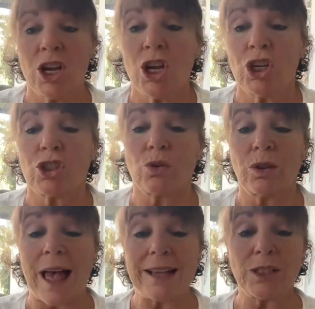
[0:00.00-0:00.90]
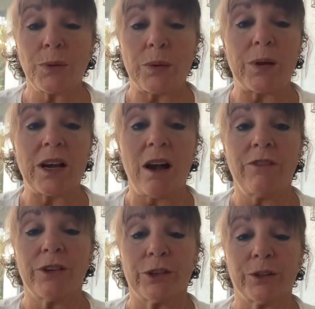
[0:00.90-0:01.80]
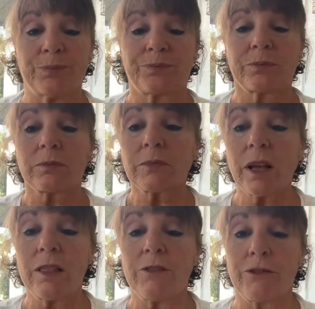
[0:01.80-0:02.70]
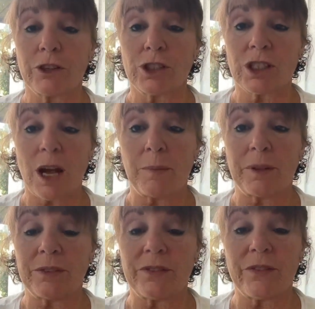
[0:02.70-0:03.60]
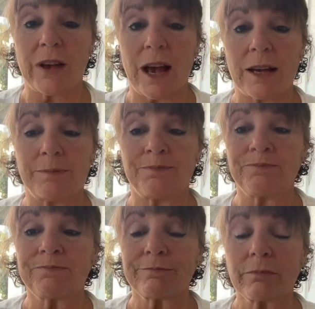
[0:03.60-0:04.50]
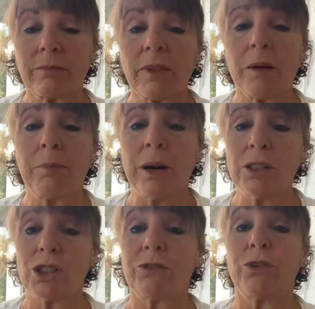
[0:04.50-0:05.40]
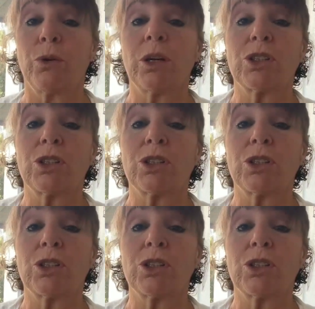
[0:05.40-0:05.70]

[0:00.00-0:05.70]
So last week we covered the first couple of parts of your